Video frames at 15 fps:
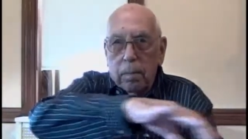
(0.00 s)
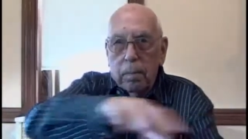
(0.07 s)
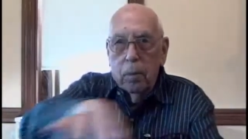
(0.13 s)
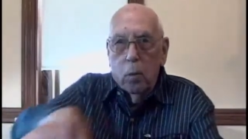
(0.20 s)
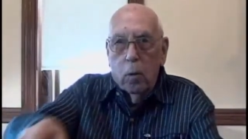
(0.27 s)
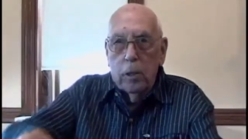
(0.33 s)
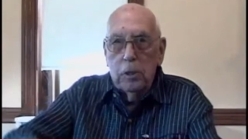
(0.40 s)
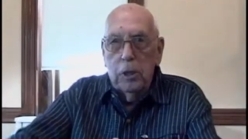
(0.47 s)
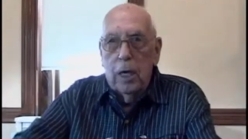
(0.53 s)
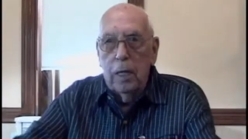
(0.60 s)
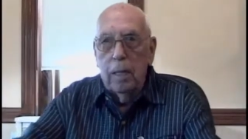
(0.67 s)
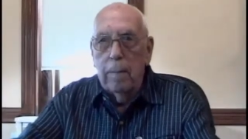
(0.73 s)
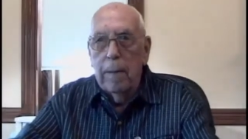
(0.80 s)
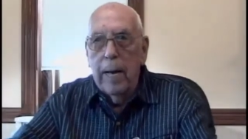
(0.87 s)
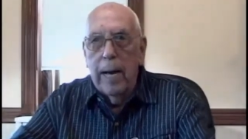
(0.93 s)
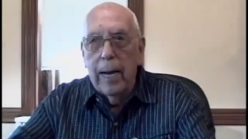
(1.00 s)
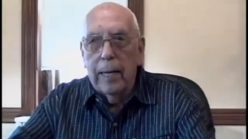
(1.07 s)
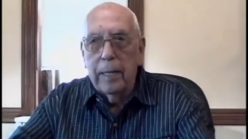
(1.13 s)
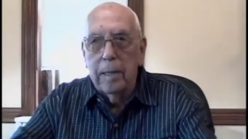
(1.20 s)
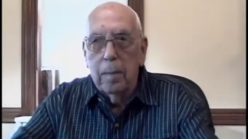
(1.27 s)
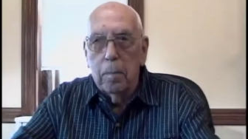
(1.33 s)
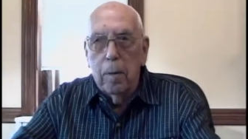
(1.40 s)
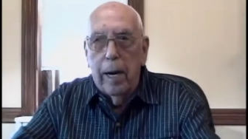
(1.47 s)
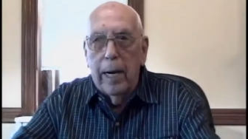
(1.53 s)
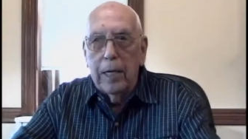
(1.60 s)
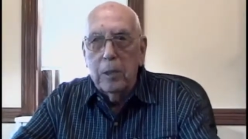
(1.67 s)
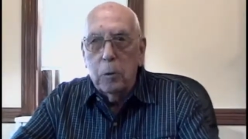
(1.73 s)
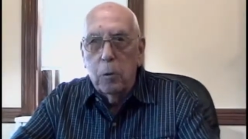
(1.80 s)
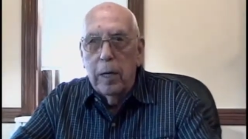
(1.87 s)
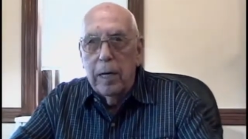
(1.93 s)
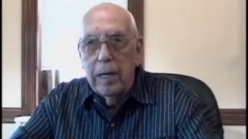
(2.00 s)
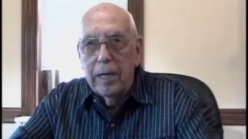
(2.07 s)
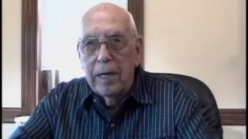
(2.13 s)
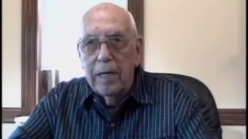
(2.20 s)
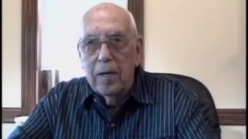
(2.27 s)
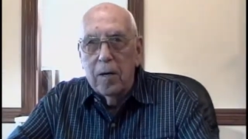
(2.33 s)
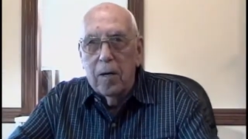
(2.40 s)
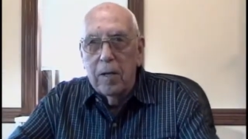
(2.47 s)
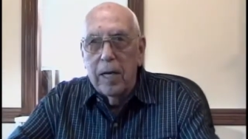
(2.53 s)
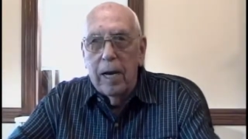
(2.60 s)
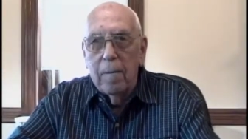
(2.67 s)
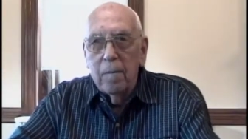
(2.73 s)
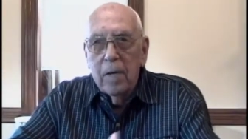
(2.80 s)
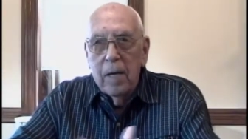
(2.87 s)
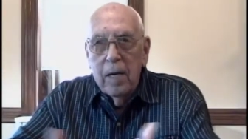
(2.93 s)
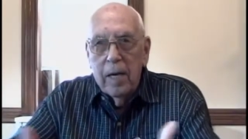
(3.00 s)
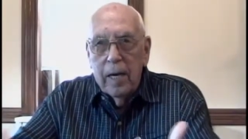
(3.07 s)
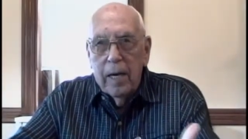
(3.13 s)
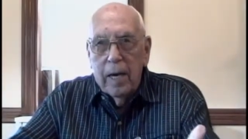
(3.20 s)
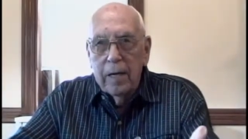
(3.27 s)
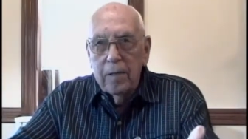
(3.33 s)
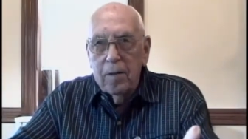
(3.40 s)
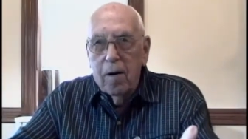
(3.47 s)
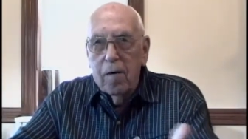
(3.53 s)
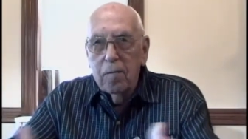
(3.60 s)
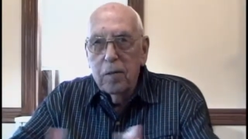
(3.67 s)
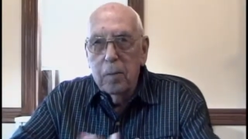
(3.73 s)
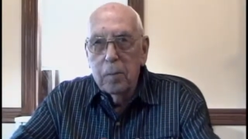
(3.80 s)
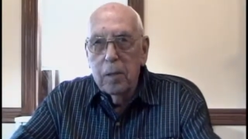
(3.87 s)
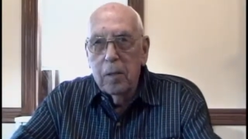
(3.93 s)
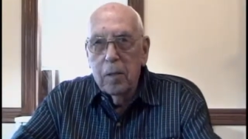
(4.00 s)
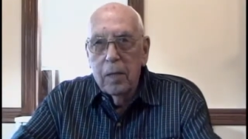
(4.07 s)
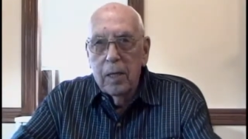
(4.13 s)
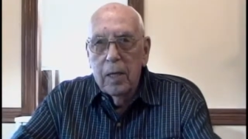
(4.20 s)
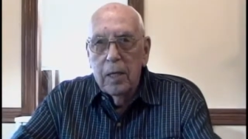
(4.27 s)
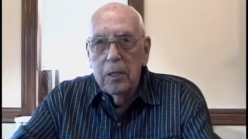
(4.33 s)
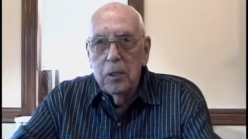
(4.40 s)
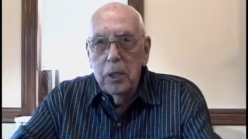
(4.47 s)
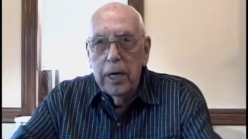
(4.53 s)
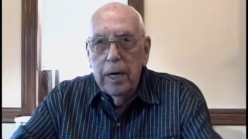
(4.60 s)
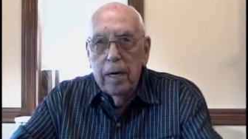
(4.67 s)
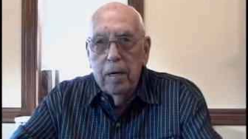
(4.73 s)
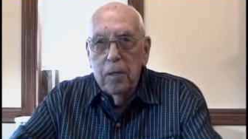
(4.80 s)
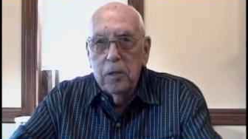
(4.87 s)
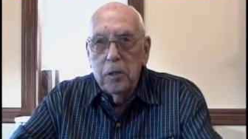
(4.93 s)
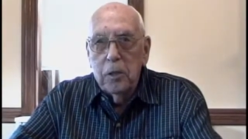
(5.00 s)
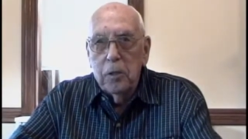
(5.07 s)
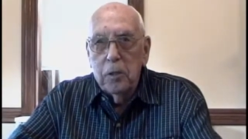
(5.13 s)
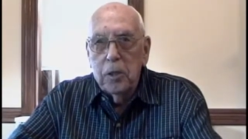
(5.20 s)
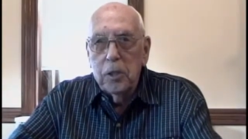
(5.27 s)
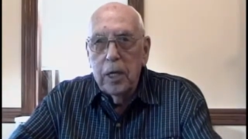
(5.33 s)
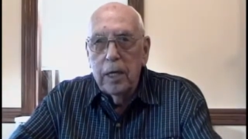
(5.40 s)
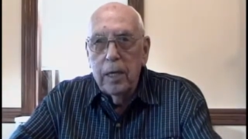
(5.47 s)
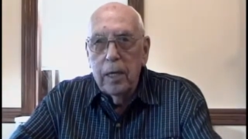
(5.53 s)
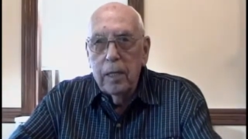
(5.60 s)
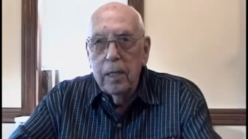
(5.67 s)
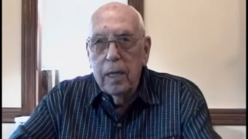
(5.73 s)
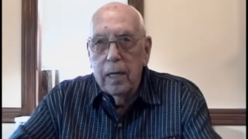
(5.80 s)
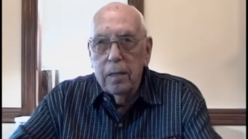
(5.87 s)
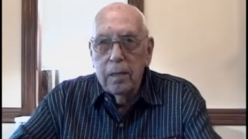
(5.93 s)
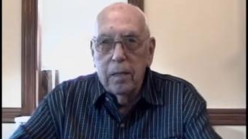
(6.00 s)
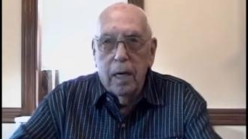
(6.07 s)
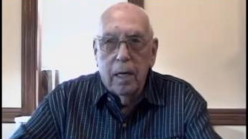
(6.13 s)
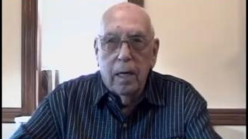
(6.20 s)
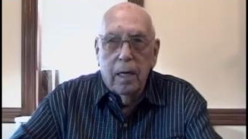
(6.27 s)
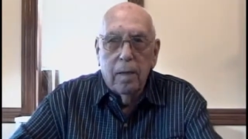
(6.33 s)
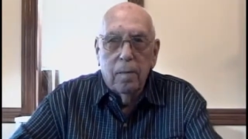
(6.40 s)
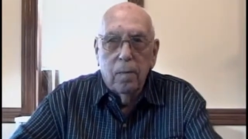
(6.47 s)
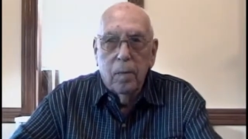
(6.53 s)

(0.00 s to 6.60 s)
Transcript: porch on the back and brass railing and all that, and comfortable chairs to sit in, that